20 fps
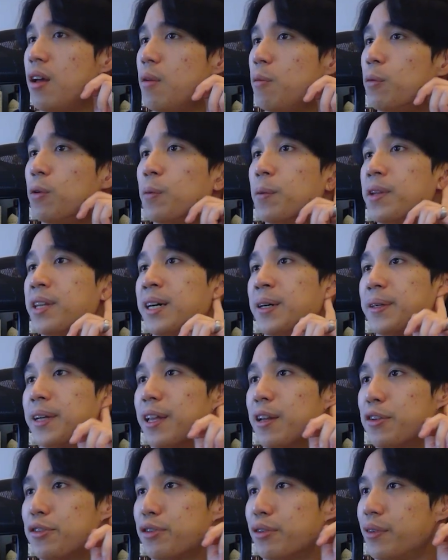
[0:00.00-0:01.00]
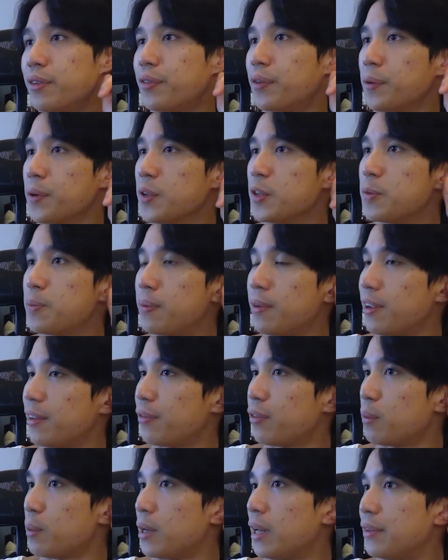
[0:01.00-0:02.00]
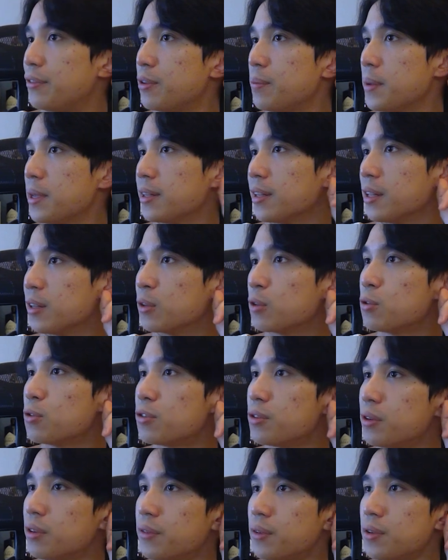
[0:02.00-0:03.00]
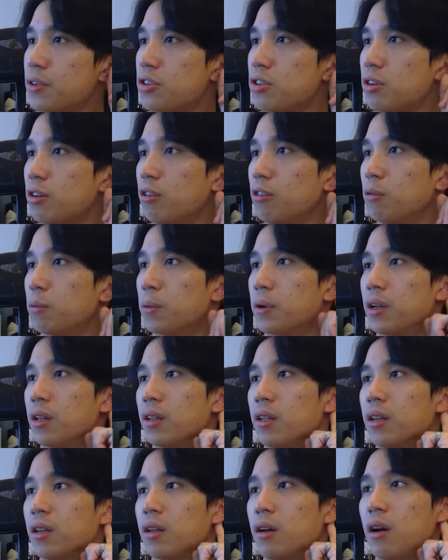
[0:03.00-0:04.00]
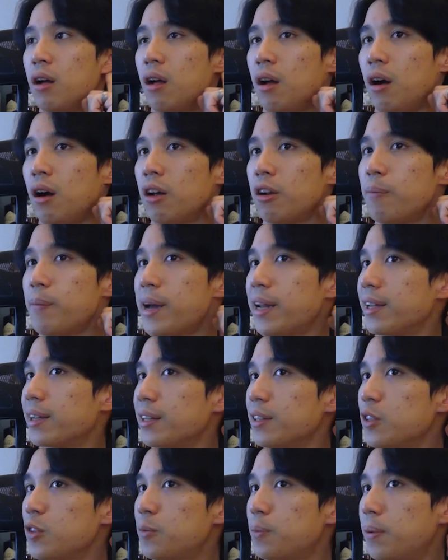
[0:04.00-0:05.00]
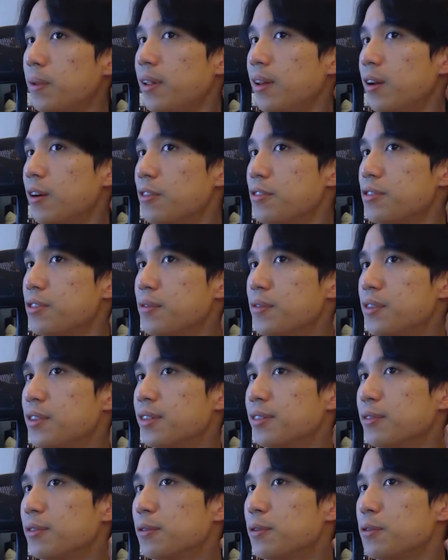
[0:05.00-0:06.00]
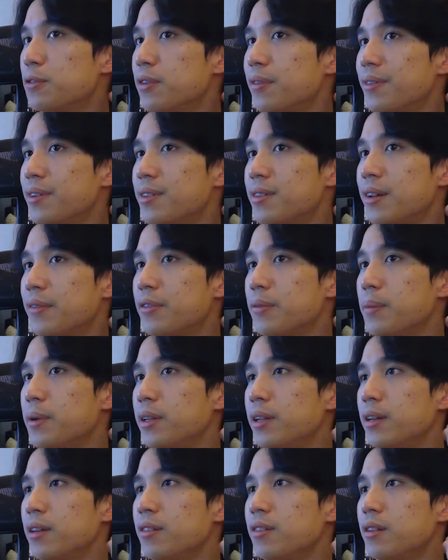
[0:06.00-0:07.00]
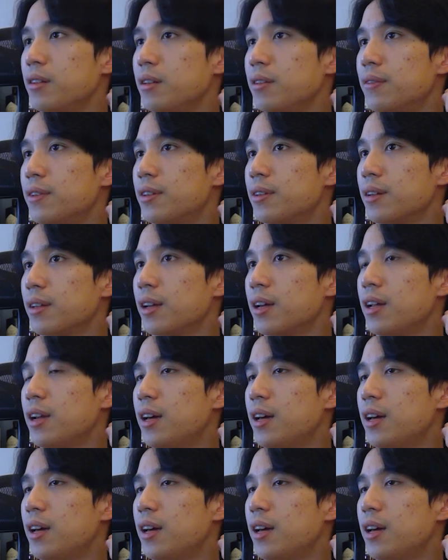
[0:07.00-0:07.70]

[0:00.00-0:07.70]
Will we now get a server for each platform and have to maintain 2 servers, or will it automatically split our servers into 2 servers and have to maintain each individually?